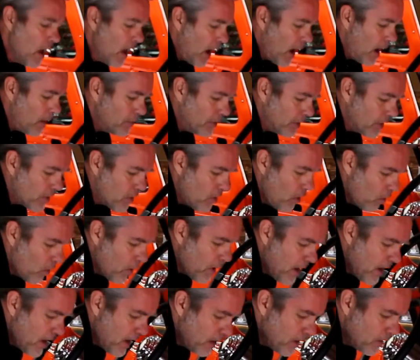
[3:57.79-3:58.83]
I'm gonna go
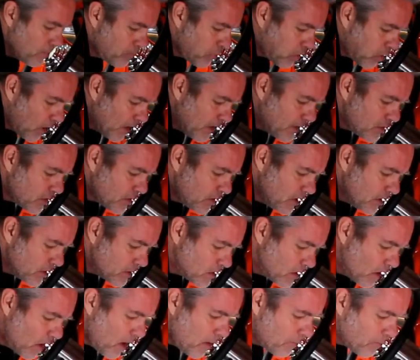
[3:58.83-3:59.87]
ahead and place
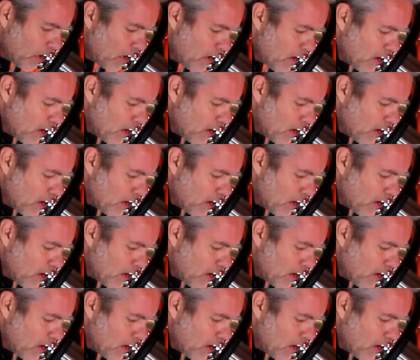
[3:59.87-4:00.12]
this up